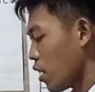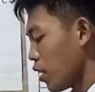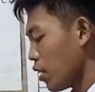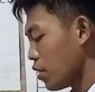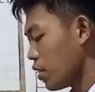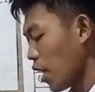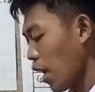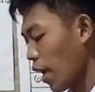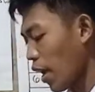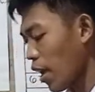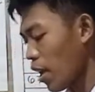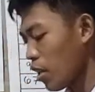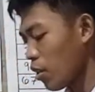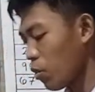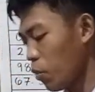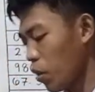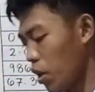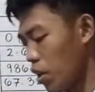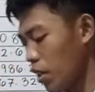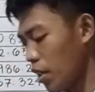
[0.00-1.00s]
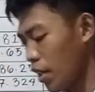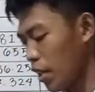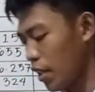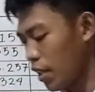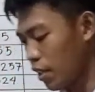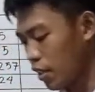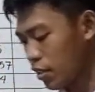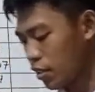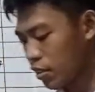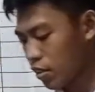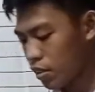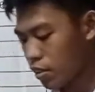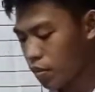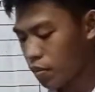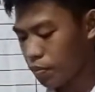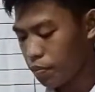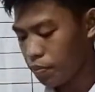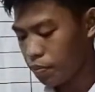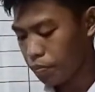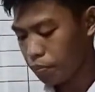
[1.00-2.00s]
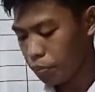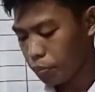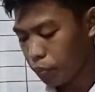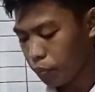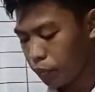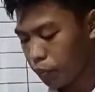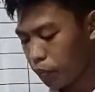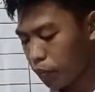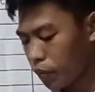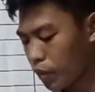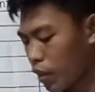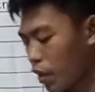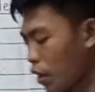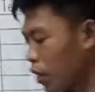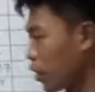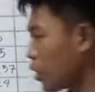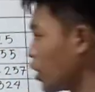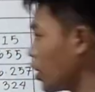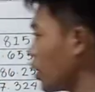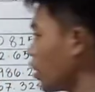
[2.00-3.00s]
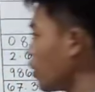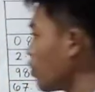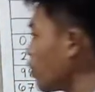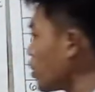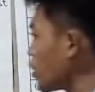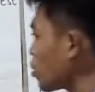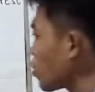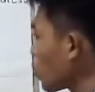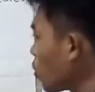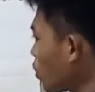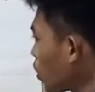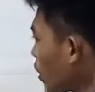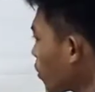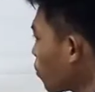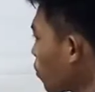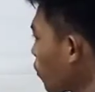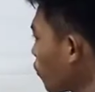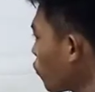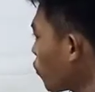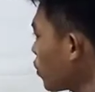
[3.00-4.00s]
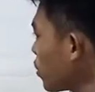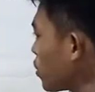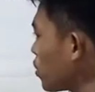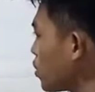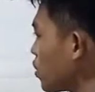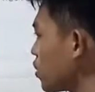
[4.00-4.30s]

Second one is the nearest whole number for